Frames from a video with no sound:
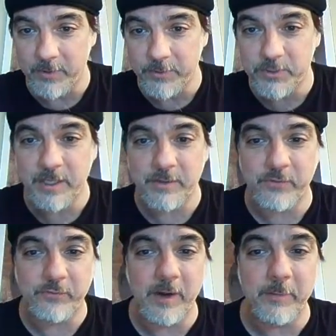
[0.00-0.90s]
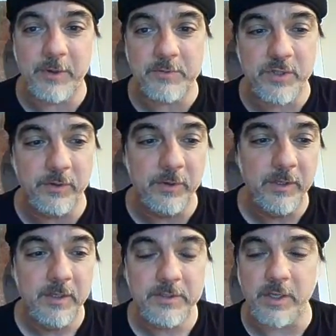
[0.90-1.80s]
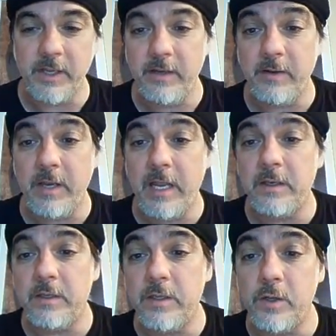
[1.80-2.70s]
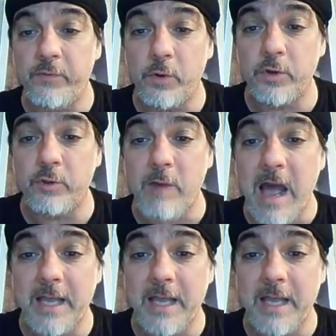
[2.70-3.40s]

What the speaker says: understand this phenomenon. So you know, if you go to the